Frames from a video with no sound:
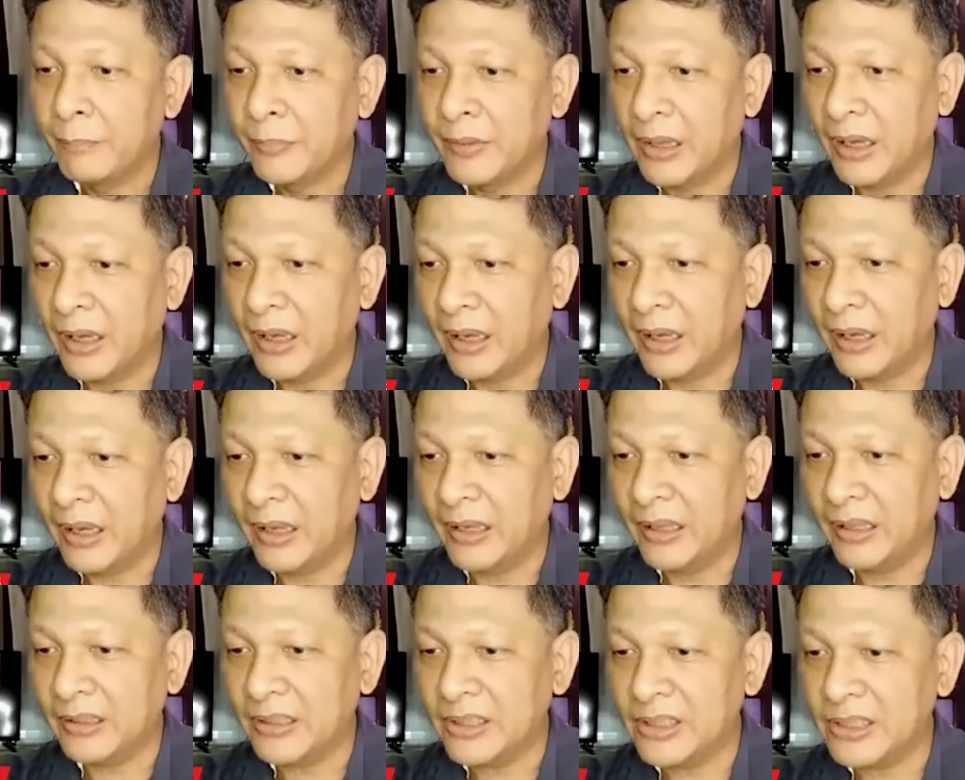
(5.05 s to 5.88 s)
I
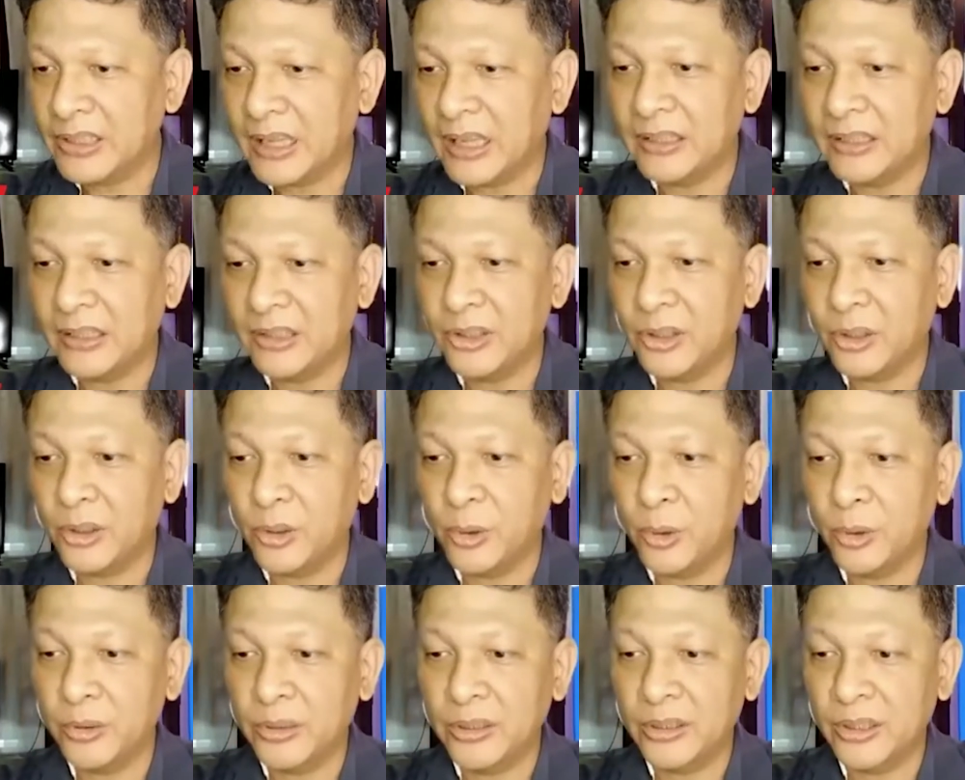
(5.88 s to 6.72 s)
understand that you're
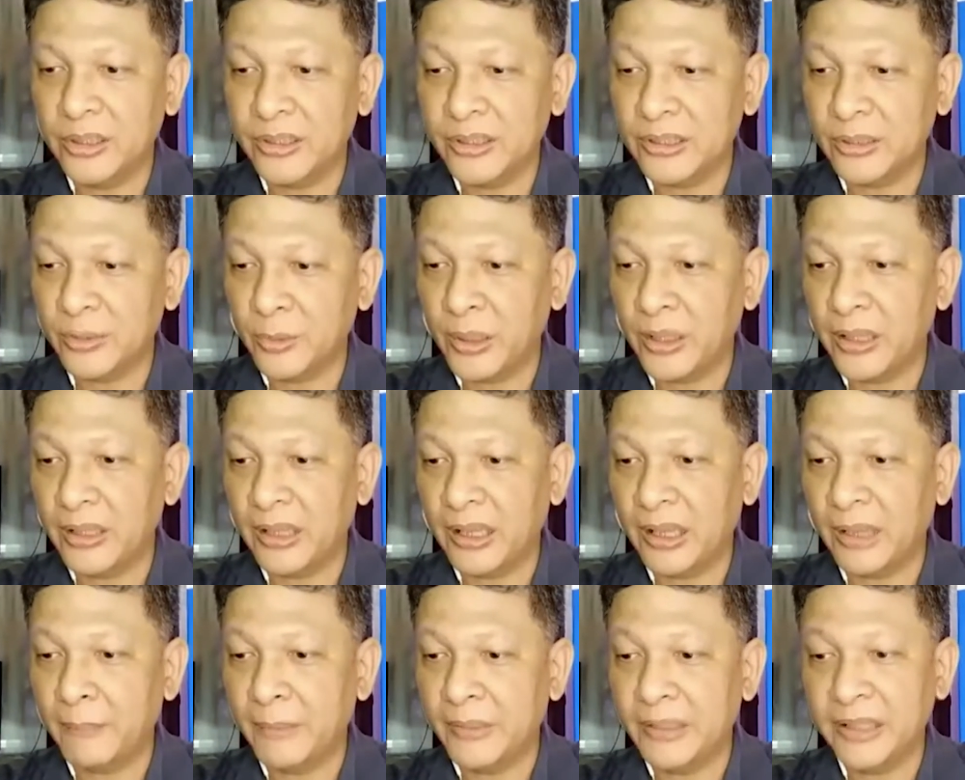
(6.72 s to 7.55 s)
quoting as well
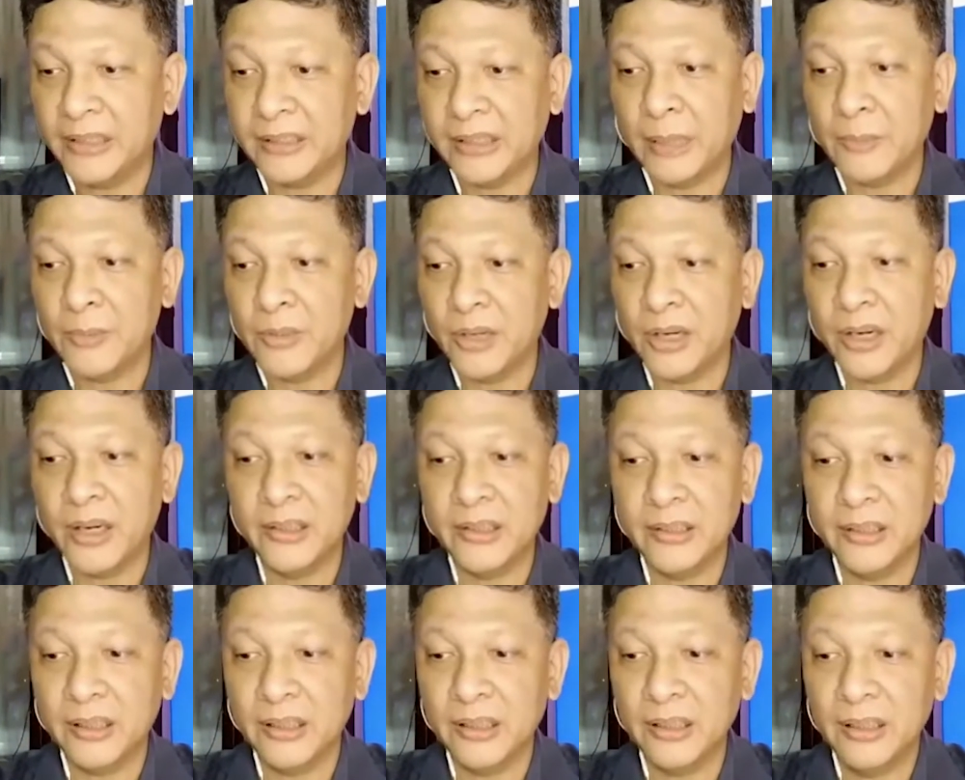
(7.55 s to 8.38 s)
a Manila Times
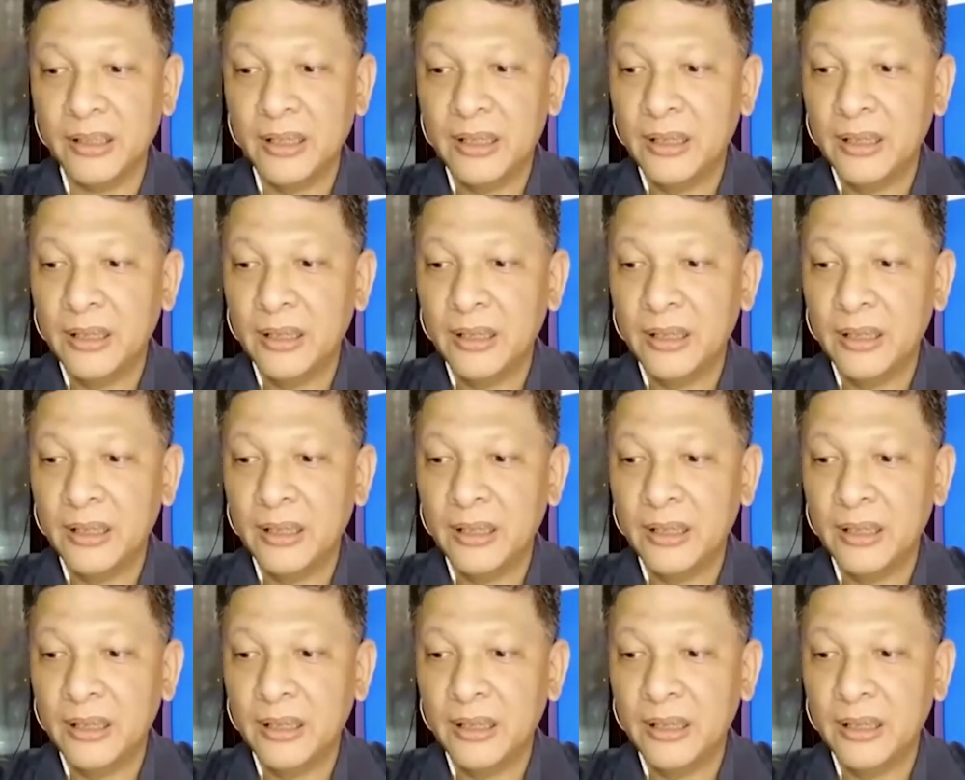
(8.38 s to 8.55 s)
article